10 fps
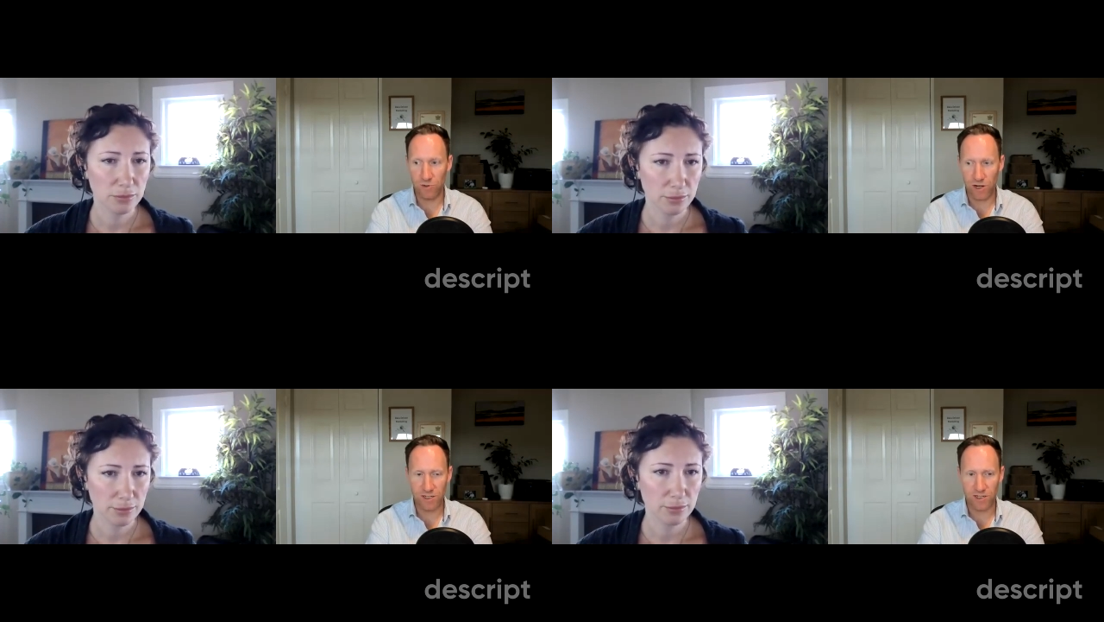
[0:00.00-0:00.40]

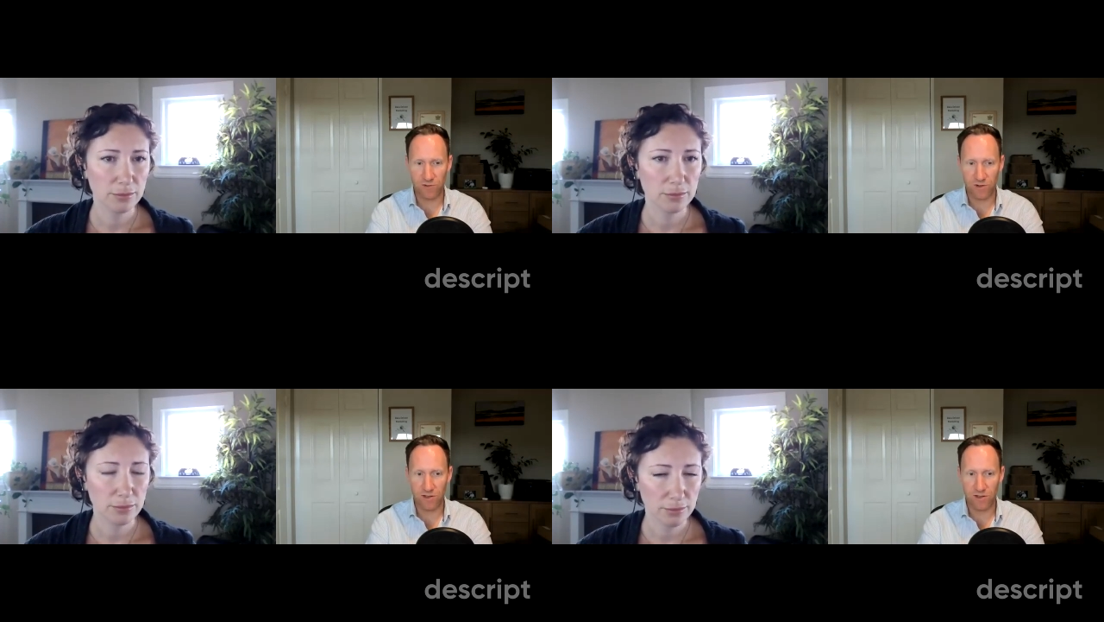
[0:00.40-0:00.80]

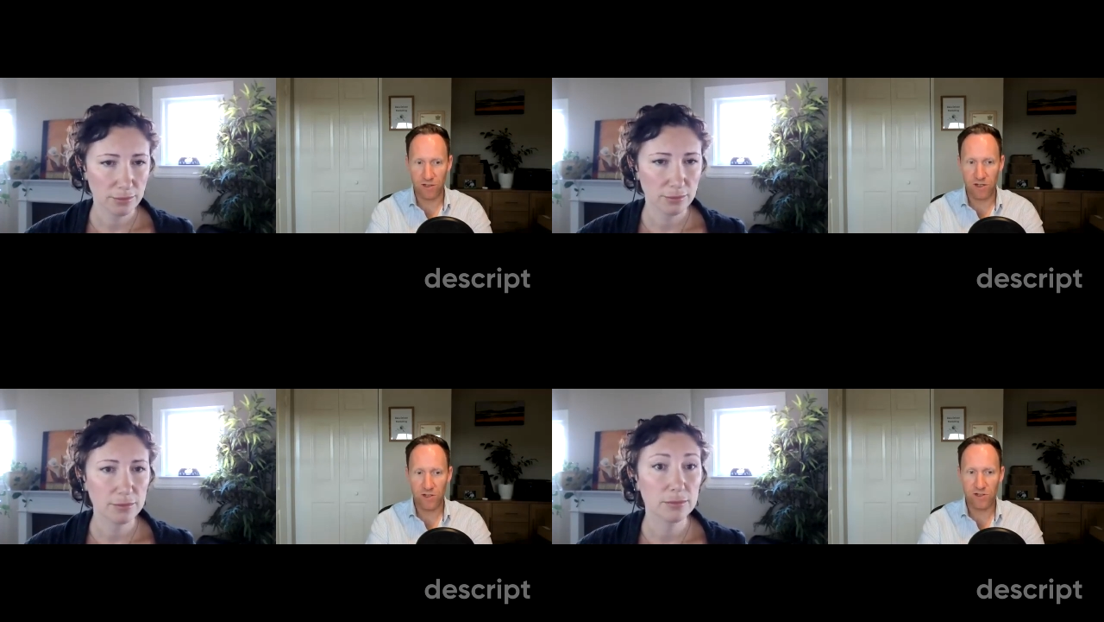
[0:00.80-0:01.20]
Speaker 1: practice runs.
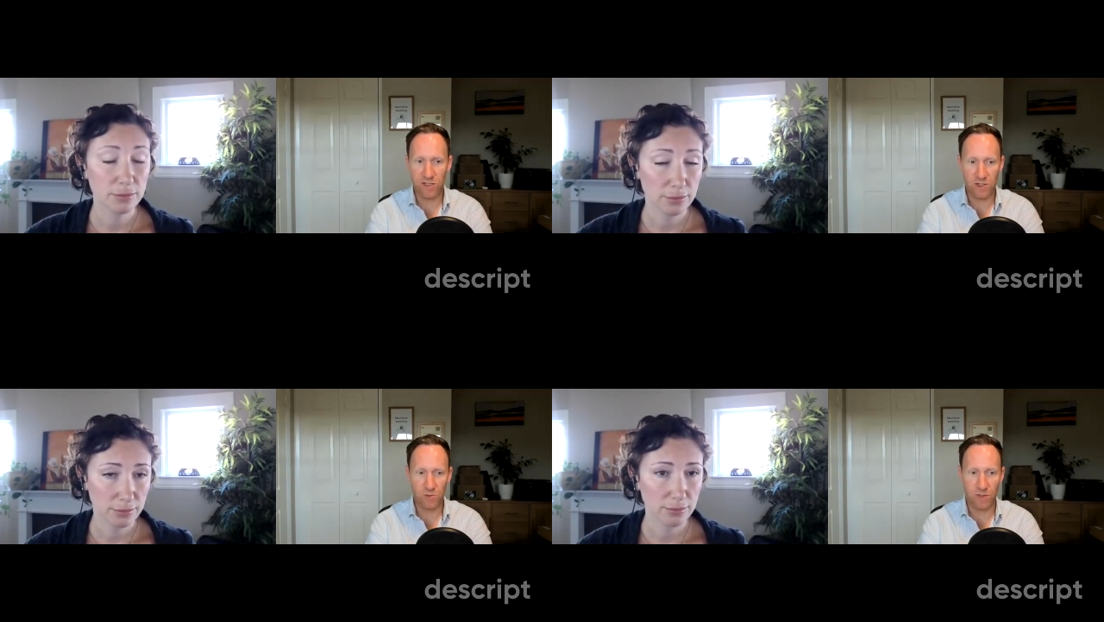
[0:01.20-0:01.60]
So
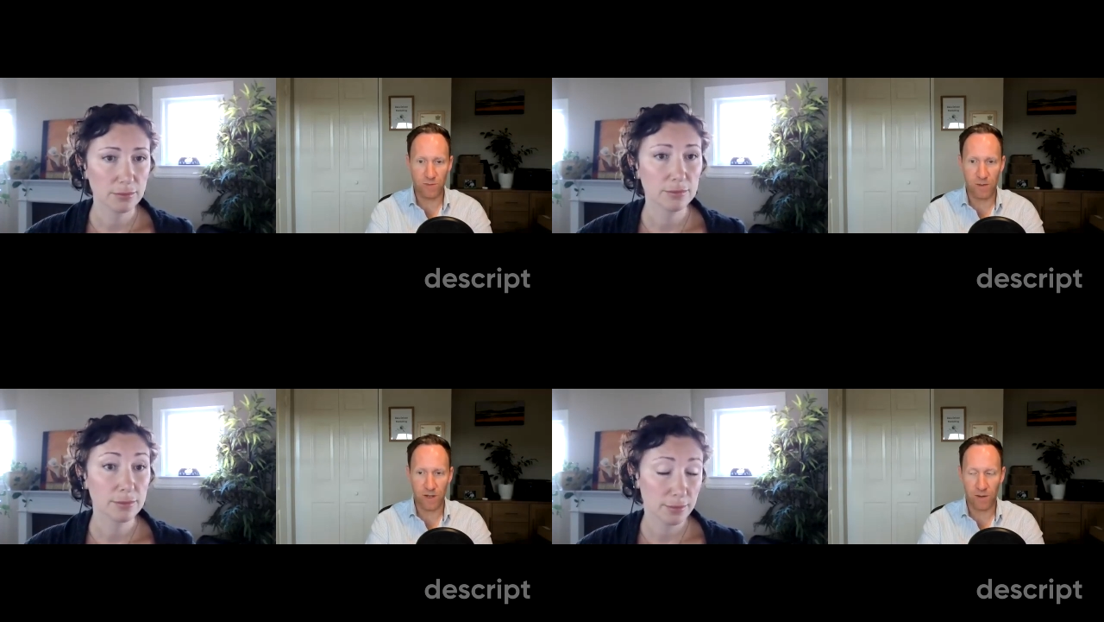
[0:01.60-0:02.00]
this was
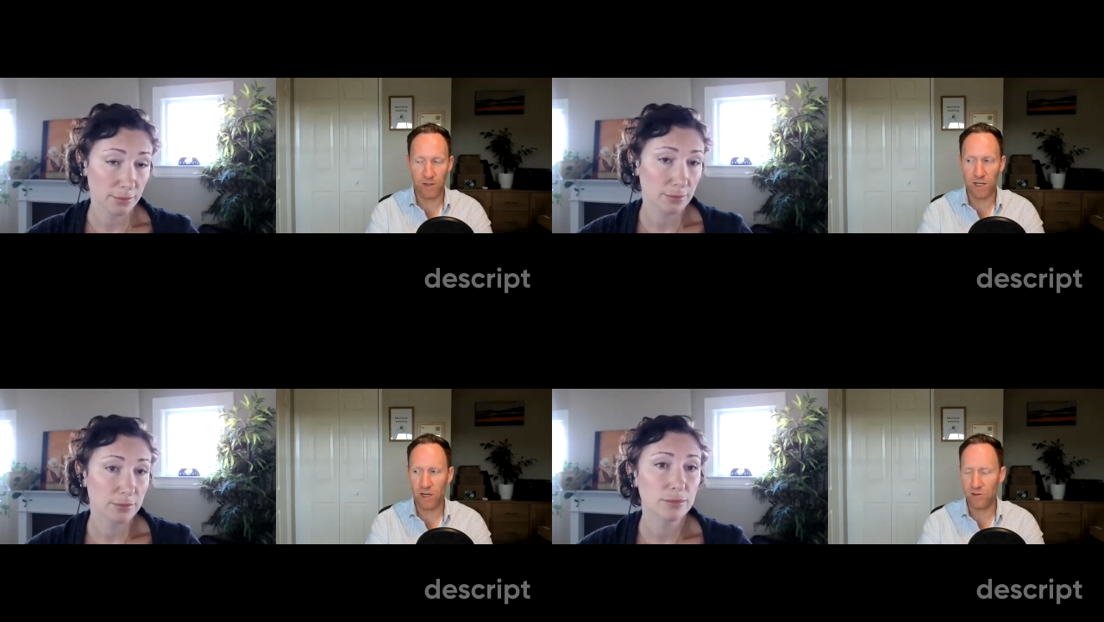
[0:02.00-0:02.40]
about
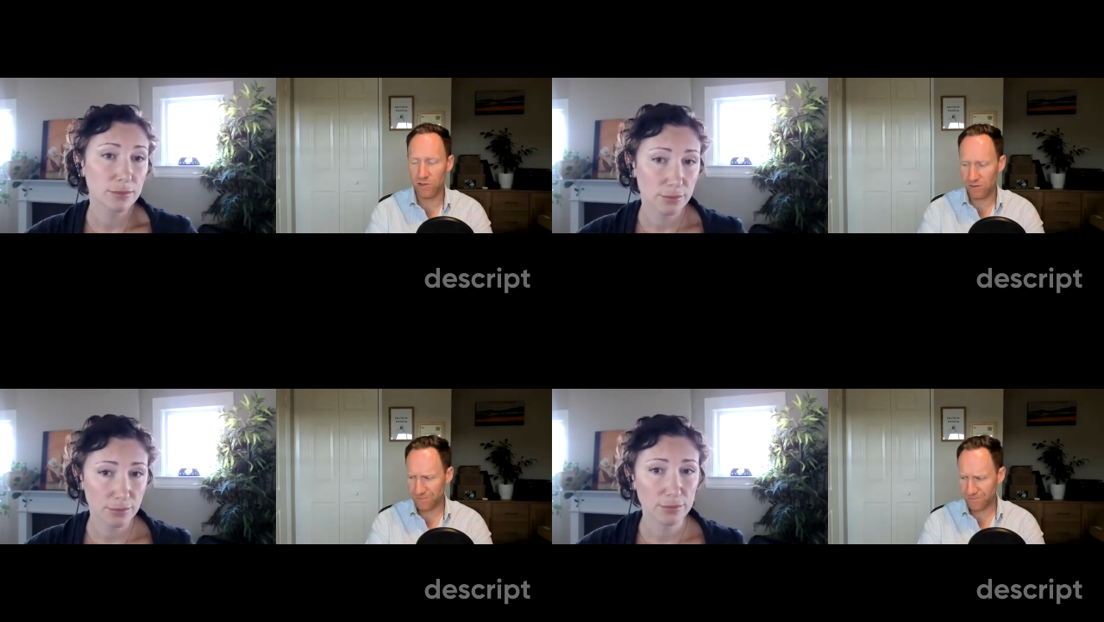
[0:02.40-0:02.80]
becoming a coach.